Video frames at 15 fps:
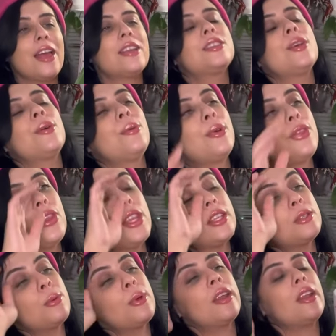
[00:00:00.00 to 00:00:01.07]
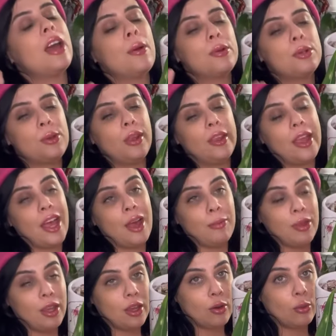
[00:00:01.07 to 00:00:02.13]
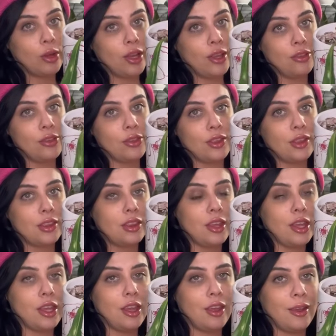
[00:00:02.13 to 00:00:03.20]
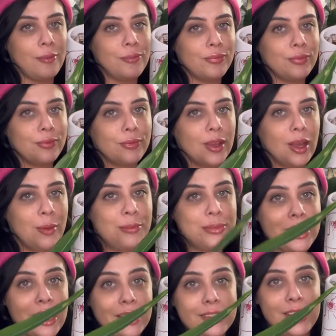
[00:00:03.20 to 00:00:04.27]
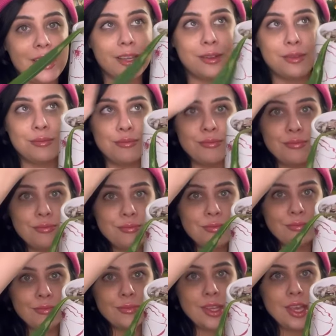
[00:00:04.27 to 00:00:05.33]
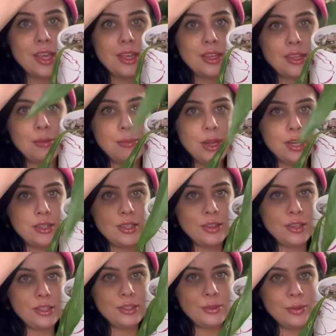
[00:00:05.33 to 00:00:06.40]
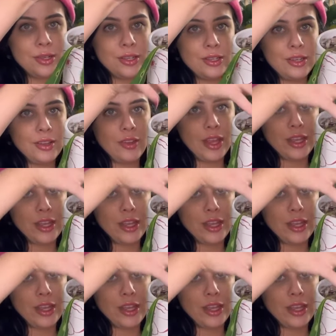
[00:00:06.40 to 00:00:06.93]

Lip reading: So with this one, I was really happy with the upsizing compared to this one and